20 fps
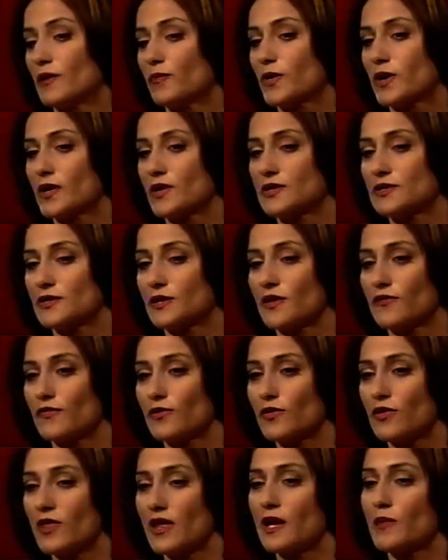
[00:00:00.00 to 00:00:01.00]
Because if
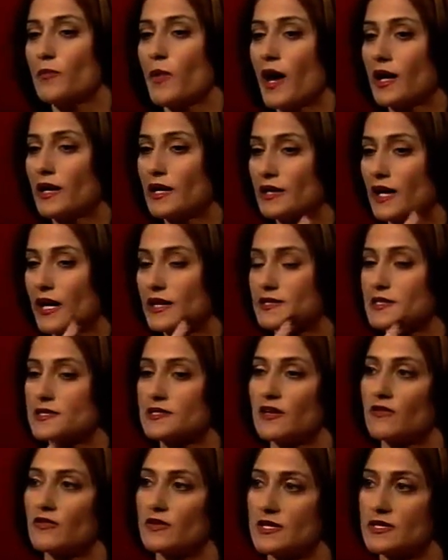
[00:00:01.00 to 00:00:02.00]
you think back in
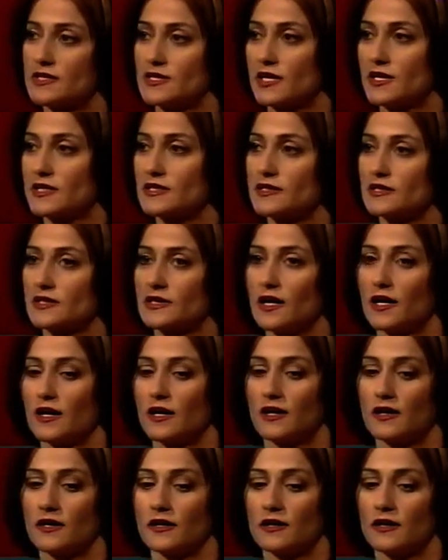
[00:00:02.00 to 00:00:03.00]
1976,
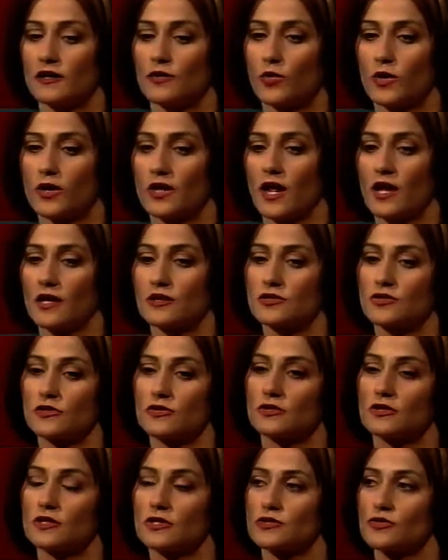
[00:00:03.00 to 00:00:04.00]
when they
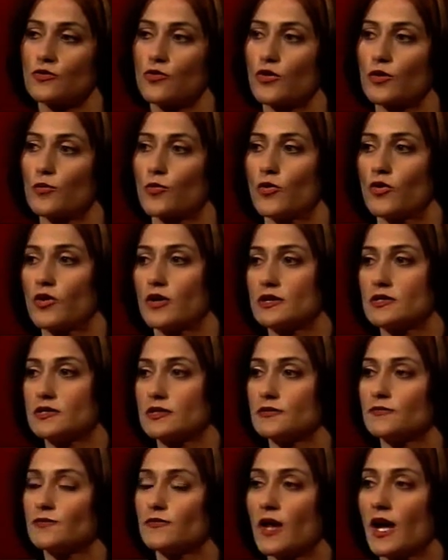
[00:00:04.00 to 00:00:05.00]
turned the scoreboard,
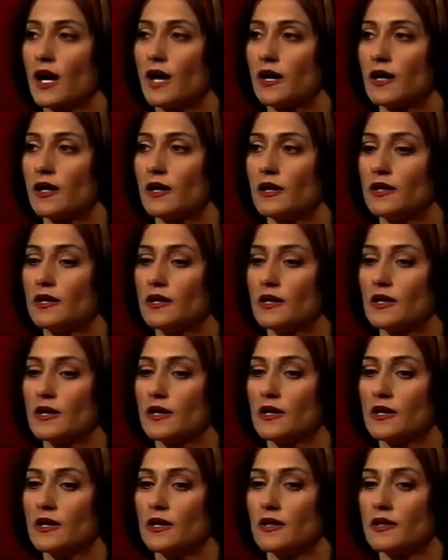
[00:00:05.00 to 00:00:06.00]

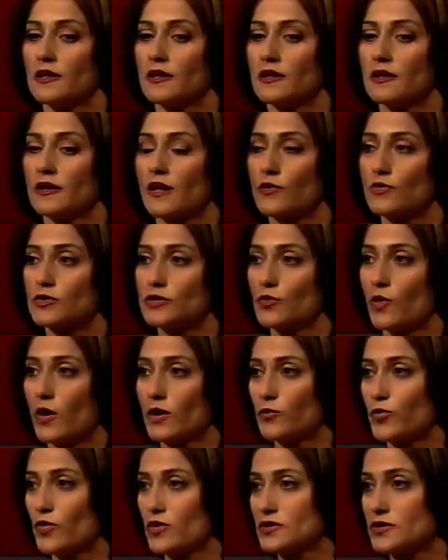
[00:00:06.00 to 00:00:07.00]
there was a
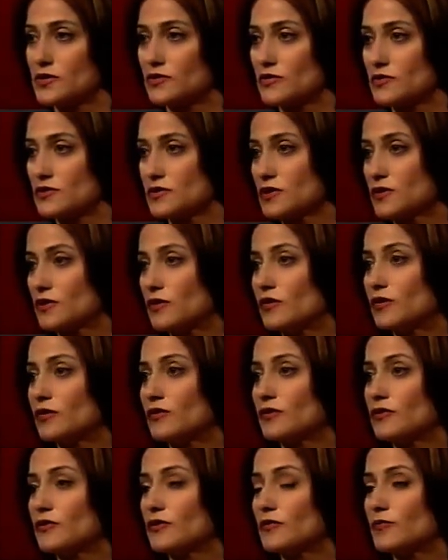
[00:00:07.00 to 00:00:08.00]
1.00
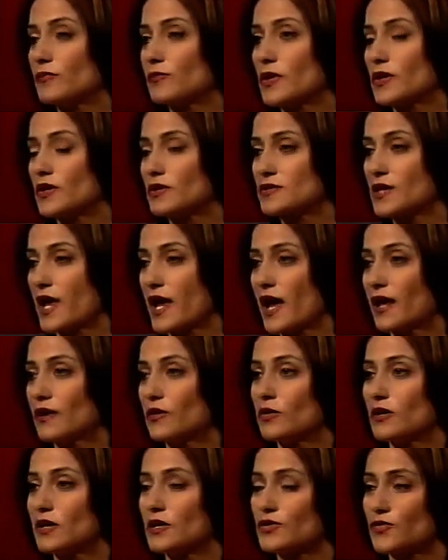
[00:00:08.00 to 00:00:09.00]
because they
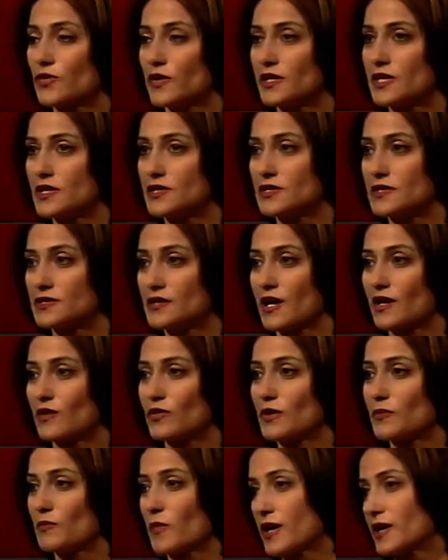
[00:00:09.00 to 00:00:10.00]
had only 3 digits. They
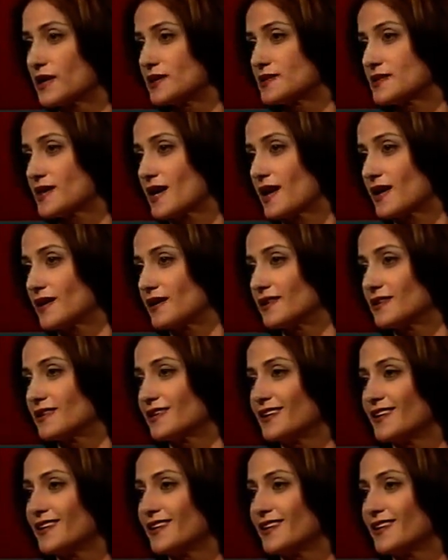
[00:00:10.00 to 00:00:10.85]
couldn't make a 10.